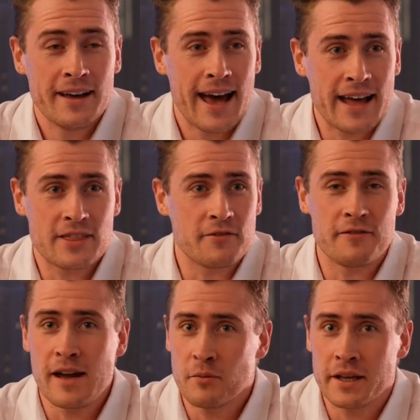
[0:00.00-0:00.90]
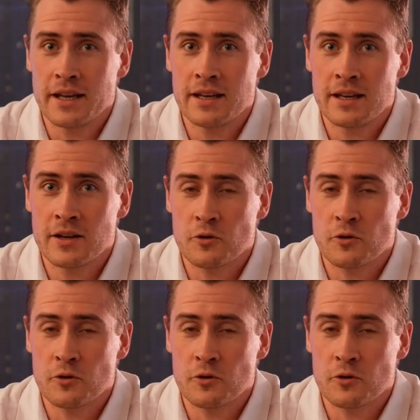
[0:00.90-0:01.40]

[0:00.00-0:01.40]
at the family